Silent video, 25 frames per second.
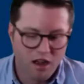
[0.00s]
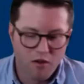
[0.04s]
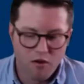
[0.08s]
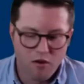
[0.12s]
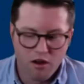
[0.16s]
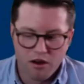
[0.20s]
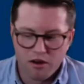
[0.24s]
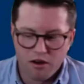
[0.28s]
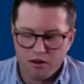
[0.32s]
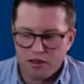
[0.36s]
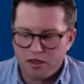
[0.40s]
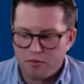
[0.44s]

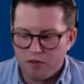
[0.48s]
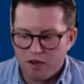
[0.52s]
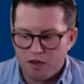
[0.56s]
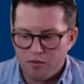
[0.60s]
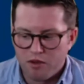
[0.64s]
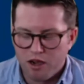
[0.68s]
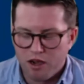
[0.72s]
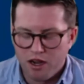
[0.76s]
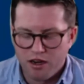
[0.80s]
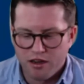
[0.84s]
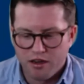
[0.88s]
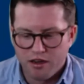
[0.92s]
one in my
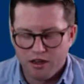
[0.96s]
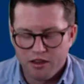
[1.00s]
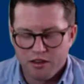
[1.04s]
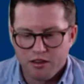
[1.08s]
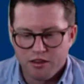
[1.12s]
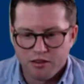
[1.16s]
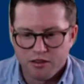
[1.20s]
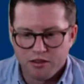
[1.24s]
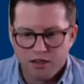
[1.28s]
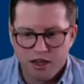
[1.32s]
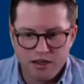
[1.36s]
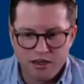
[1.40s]
mind that
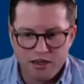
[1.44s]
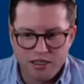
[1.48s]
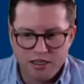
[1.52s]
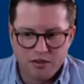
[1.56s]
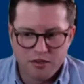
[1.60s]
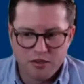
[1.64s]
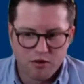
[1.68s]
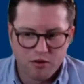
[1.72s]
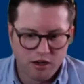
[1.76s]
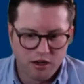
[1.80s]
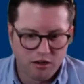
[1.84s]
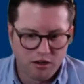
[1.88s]
I need
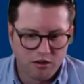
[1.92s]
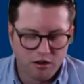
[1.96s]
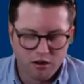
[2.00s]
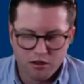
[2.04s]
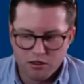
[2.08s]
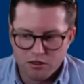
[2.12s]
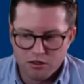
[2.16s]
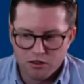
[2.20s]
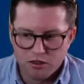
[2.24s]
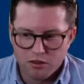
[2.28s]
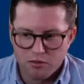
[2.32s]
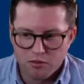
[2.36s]
to write an
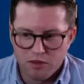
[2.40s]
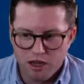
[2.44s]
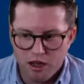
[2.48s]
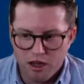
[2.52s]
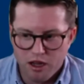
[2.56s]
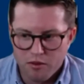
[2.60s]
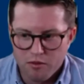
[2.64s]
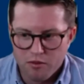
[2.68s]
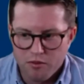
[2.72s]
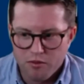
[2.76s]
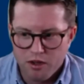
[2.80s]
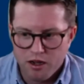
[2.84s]
article
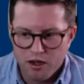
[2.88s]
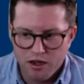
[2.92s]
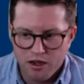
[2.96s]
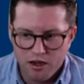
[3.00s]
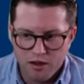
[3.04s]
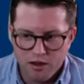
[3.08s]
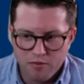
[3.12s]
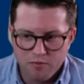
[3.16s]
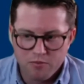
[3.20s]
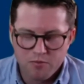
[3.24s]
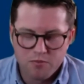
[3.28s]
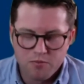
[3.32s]
about.
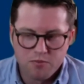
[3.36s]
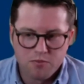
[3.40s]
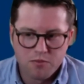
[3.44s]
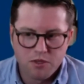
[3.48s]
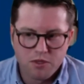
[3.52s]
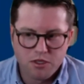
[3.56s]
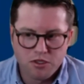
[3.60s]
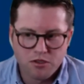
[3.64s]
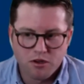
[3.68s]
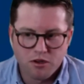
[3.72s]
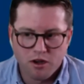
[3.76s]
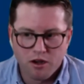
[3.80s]

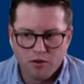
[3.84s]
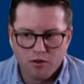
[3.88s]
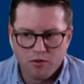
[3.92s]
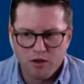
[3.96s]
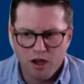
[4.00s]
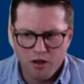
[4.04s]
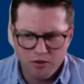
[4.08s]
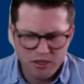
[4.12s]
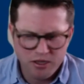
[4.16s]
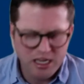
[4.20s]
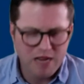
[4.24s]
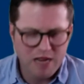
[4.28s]
So
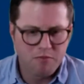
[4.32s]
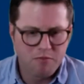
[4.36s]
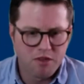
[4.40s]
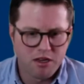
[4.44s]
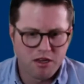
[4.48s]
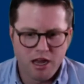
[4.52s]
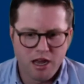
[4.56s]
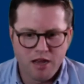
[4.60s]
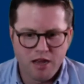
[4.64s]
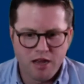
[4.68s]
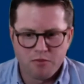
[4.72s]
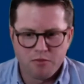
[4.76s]
I'll keep the
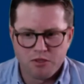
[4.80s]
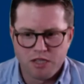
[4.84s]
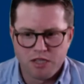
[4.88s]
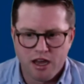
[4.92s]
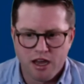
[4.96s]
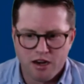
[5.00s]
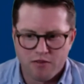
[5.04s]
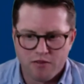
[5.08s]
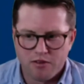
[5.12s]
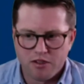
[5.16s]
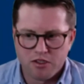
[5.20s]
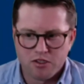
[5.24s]
names
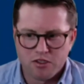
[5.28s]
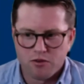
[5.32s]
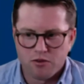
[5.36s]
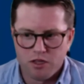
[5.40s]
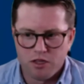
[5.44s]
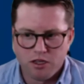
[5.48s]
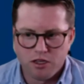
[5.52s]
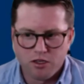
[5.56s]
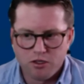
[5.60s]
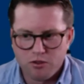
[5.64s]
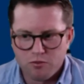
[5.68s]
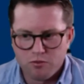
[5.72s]
out of it so
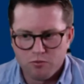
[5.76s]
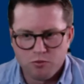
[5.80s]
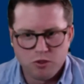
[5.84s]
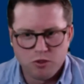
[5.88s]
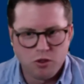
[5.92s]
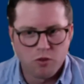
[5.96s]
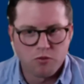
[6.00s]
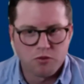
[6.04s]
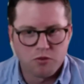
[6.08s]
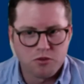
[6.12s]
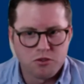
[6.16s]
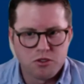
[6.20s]
that you
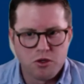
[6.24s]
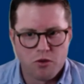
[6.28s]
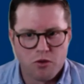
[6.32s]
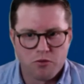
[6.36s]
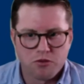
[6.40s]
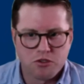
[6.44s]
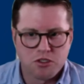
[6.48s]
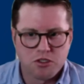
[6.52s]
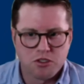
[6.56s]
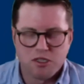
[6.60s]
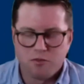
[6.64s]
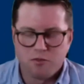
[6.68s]

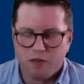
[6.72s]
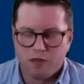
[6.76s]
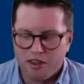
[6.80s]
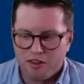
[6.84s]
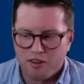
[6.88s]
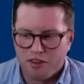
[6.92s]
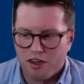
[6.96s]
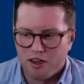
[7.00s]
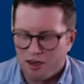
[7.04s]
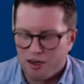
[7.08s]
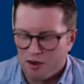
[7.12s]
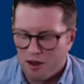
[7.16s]
don't steal my
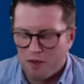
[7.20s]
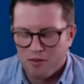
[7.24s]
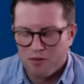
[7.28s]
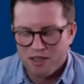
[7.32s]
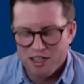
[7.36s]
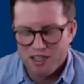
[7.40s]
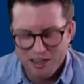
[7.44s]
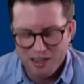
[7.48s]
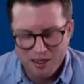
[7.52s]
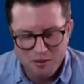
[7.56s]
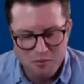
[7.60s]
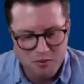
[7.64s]
thunder. I'm
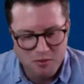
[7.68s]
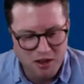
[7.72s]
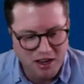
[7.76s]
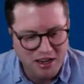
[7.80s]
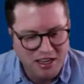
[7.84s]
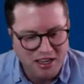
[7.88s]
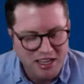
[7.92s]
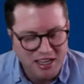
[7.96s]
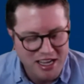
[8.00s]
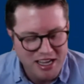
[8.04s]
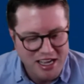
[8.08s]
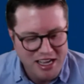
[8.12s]
kidding.
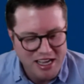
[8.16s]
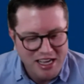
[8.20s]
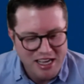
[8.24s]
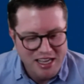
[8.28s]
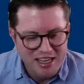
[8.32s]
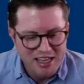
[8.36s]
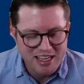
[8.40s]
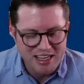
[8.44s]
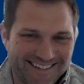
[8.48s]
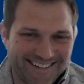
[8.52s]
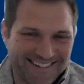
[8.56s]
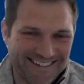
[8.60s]
But
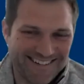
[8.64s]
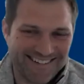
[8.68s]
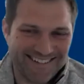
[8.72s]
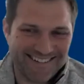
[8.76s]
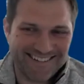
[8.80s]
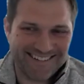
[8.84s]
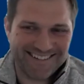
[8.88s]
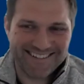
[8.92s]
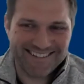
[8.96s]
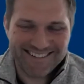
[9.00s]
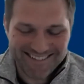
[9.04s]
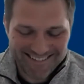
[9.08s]

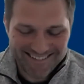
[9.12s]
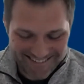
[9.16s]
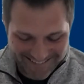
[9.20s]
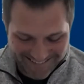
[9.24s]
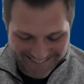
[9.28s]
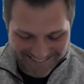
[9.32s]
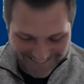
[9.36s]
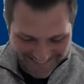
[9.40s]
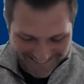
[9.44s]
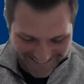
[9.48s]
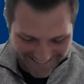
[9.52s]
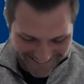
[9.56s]

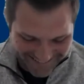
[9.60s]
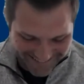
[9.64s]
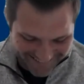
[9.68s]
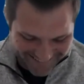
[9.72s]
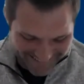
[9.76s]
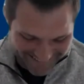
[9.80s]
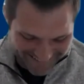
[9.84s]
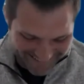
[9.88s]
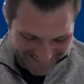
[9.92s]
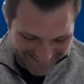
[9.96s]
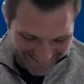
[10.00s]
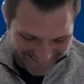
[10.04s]

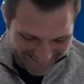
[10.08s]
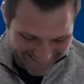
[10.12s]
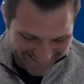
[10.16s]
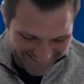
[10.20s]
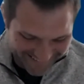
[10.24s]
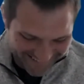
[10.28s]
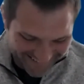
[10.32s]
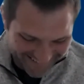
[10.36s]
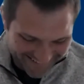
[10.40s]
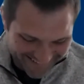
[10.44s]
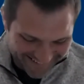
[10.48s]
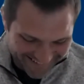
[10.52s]
it was, I
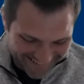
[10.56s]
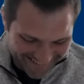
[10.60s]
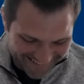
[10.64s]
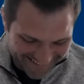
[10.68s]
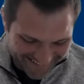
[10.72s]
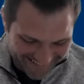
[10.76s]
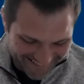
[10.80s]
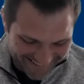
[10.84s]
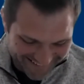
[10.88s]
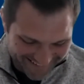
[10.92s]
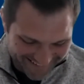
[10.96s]
don't know, this is about